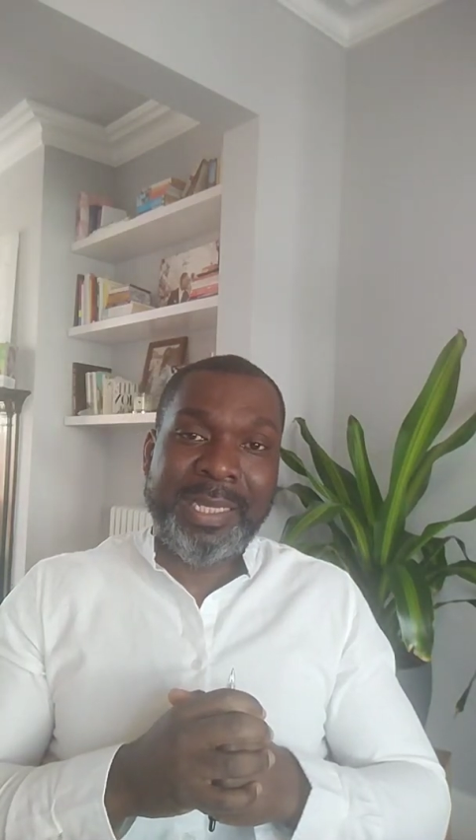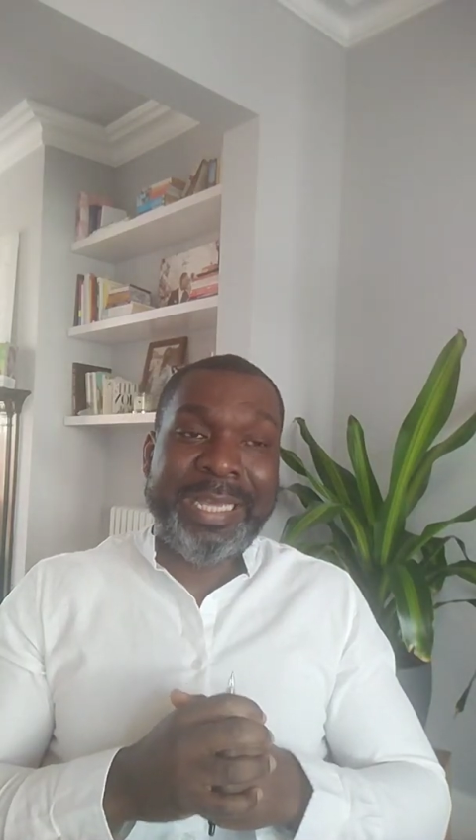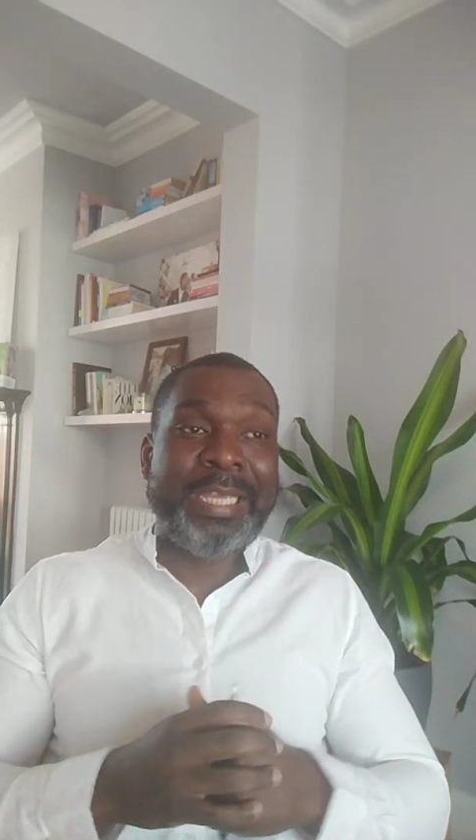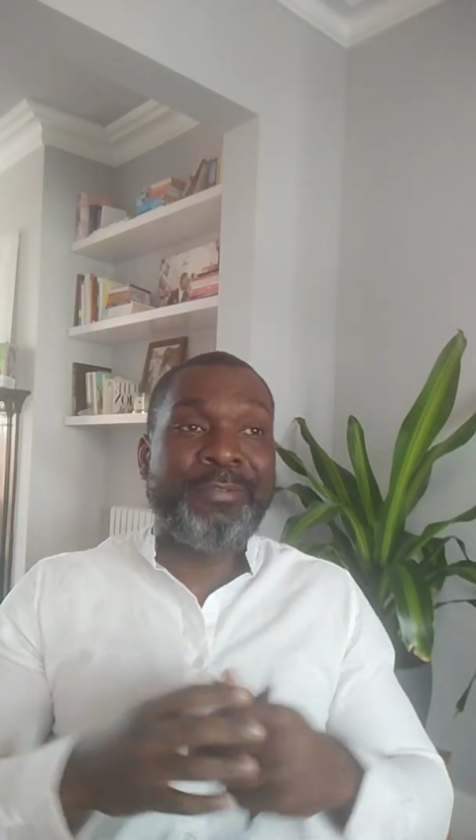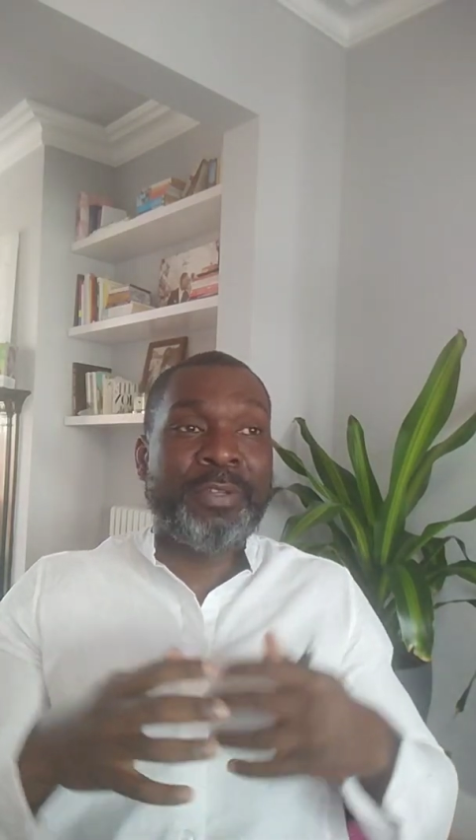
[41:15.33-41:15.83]

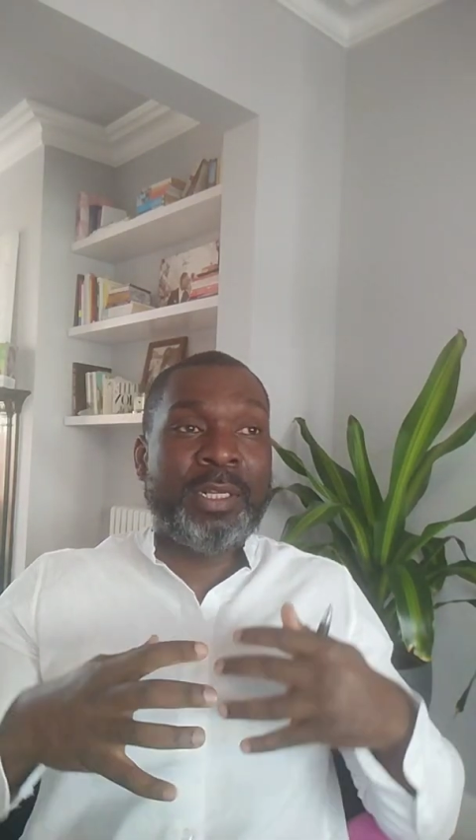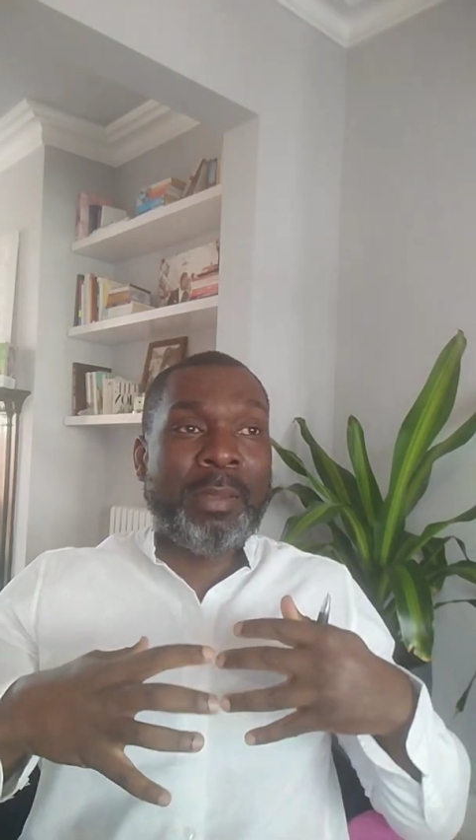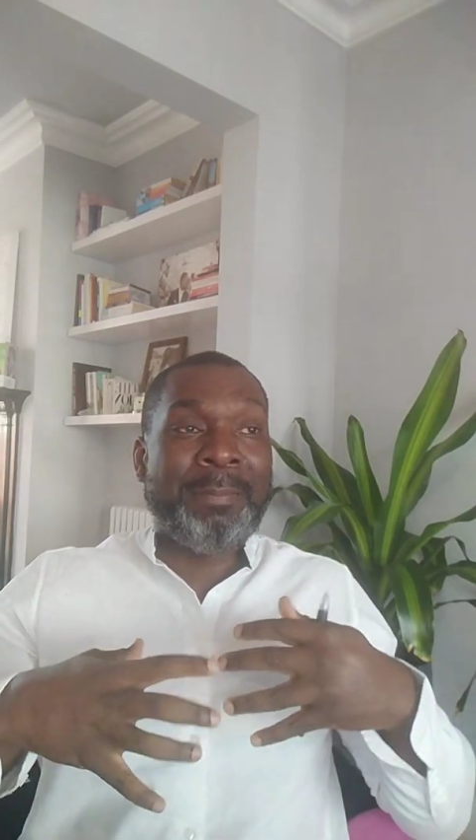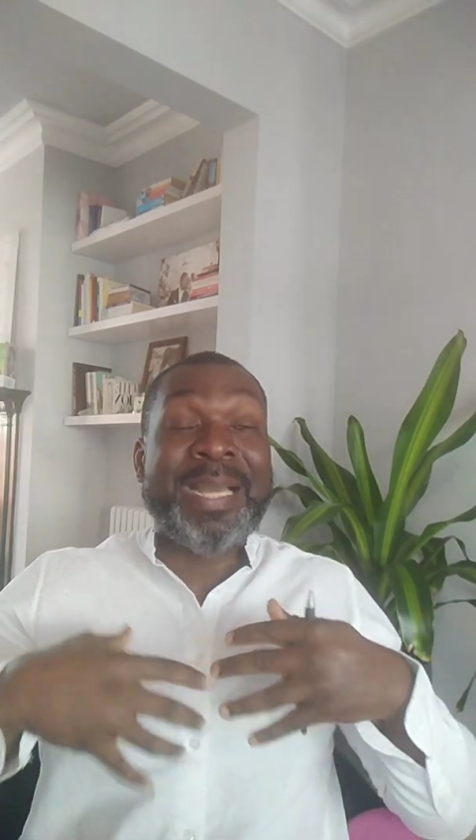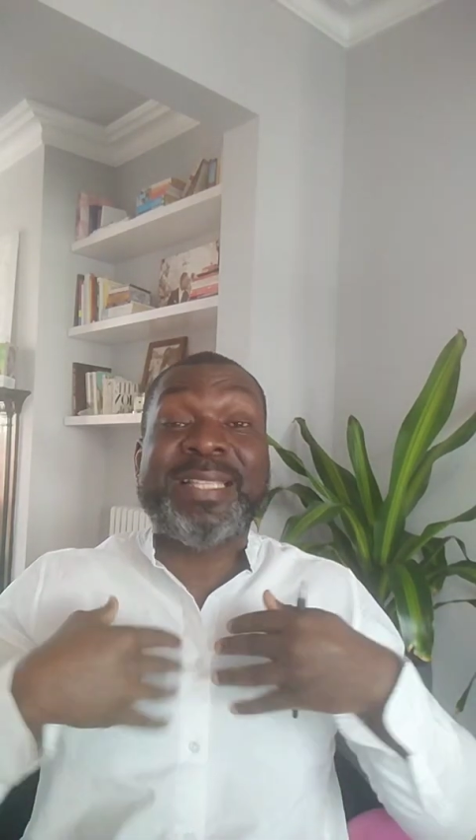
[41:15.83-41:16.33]
Even
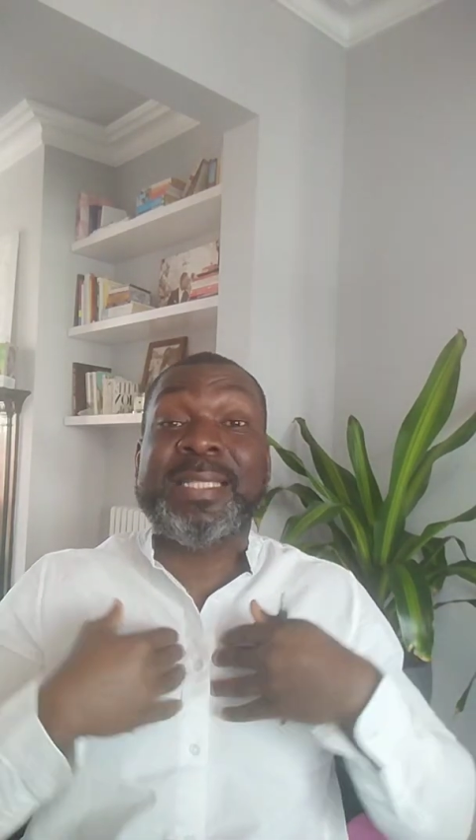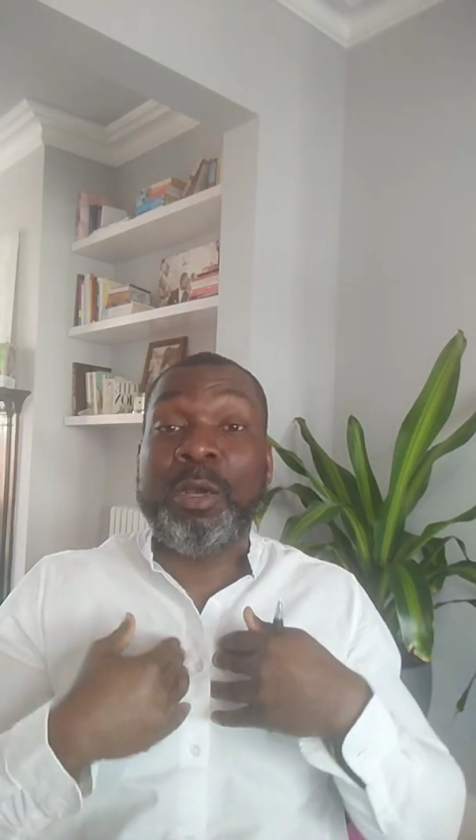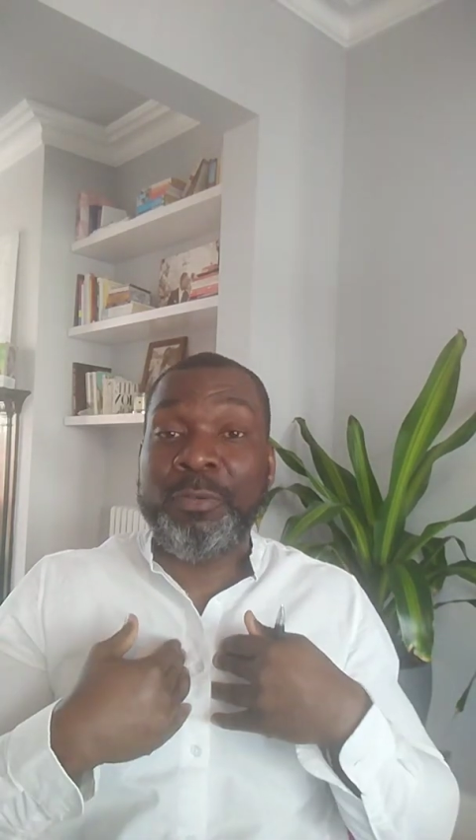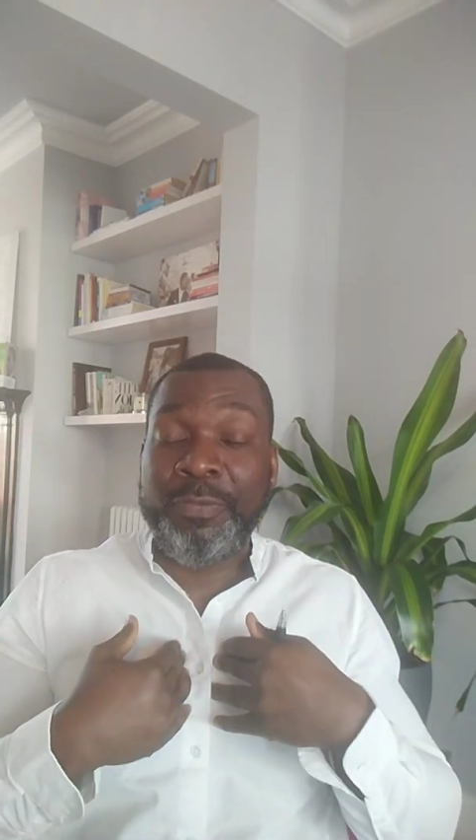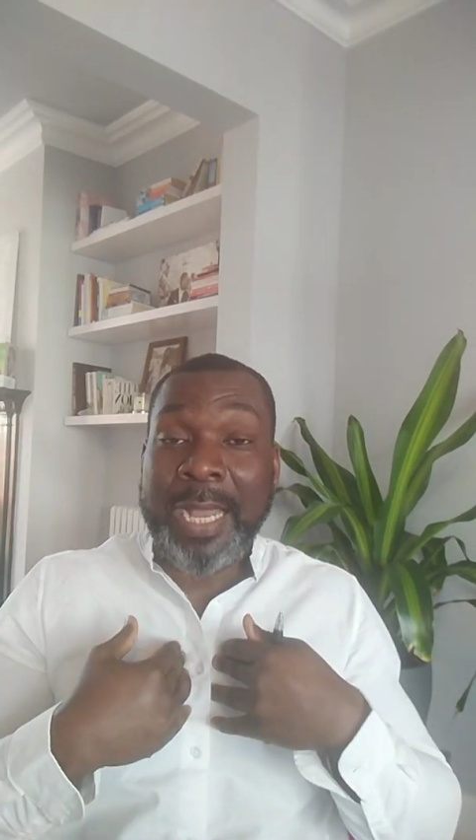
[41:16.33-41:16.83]
myself,